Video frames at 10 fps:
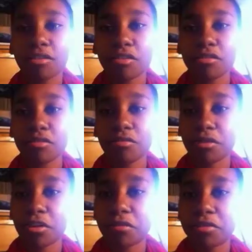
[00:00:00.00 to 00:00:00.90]
I was also
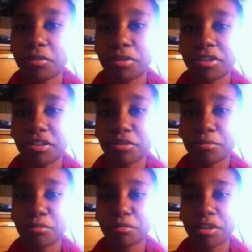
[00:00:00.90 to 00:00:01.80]
involved with
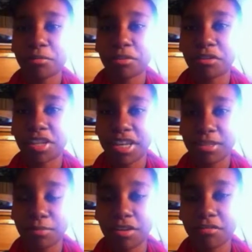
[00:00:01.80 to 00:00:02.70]
another program called
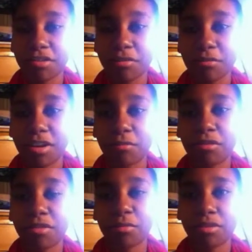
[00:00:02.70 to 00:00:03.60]
ACE Mentoring, where I
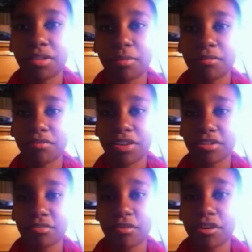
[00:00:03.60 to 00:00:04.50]
worked with
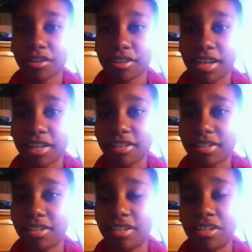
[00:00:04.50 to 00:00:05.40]
professional
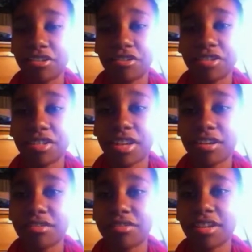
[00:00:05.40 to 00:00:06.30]
architects and interior
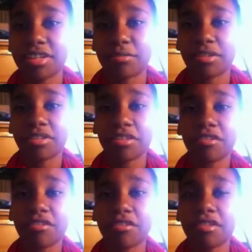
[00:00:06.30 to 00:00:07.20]
designers as well as
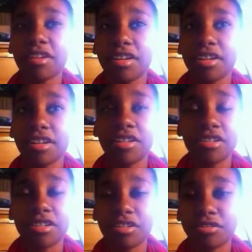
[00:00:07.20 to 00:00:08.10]
other
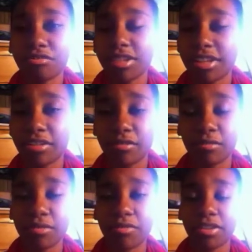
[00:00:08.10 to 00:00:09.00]
engineers related to
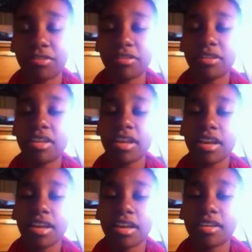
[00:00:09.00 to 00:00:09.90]
those fields.
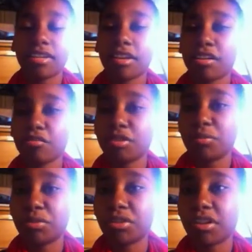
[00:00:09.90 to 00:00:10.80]
And together
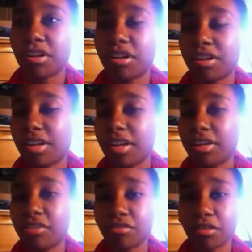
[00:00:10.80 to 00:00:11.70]
we'd work on
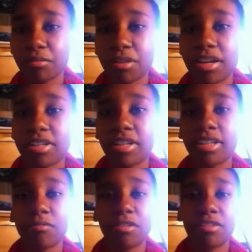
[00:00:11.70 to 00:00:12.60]
a year-long
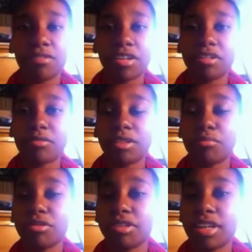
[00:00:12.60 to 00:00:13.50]
project that we'd
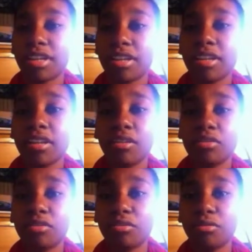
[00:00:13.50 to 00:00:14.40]
eventually present
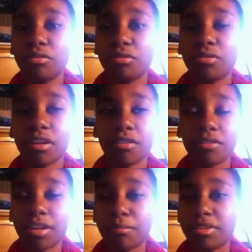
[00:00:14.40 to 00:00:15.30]
to our
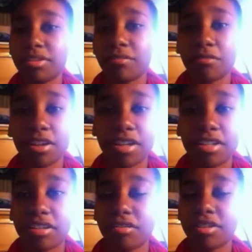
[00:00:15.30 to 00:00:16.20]
families and
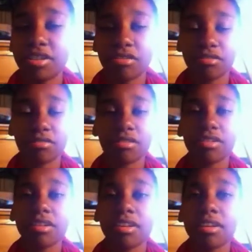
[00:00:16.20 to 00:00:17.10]
friends and our teachers.